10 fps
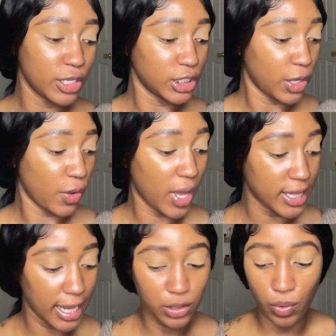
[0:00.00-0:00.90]
So
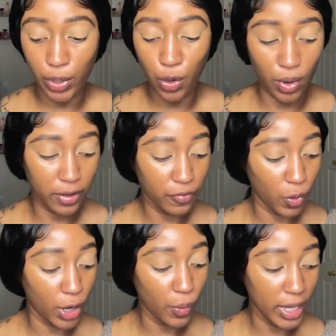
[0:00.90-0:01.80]
that is what we're going
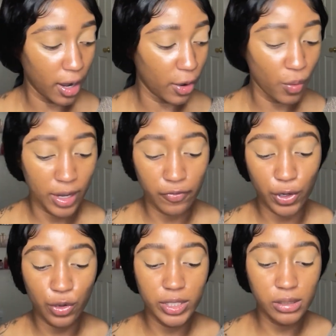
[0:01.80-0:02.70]
for. We are going for
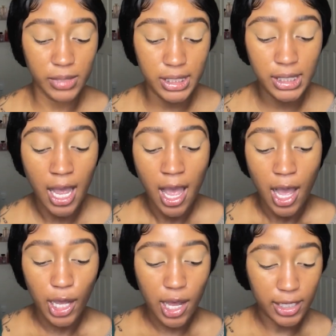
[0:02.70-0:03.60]
Christmas
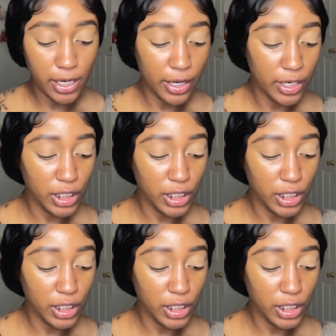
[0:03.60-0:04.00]
colors.